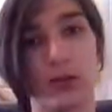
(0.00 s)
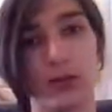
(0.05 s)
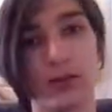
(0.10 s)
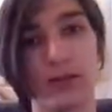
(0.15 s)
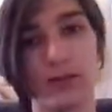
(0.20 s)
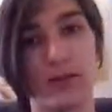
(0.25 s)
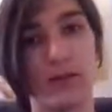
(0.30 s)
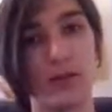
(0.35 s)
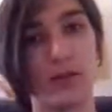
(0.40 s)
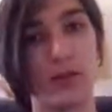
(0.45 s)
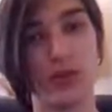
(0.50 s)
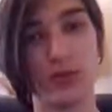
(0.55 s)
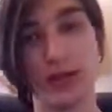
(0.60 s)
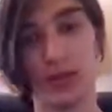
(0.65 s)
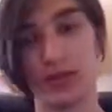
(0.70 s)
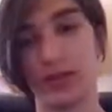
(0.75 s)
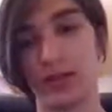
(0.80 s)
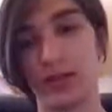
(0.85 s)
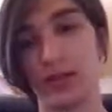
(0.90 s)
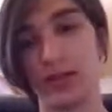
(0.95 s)
We still have 2
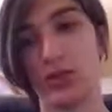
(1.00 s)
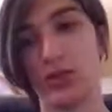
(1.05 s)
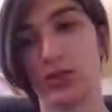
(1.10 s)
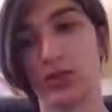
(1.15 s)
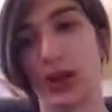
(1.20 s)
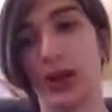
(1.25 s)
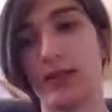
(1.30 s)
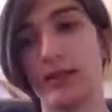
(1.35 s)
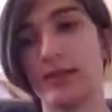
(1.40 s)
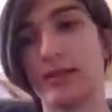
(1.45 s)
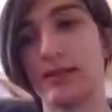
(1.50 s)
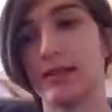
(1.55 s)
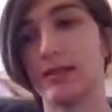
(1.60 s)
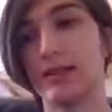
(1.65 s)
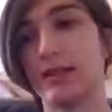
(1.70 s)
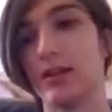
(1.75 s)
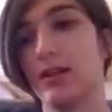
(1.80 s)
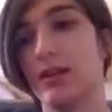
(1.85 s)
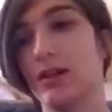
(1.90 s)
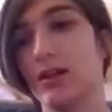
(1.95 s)
matches to try and
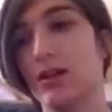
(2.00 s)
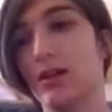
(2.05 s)
see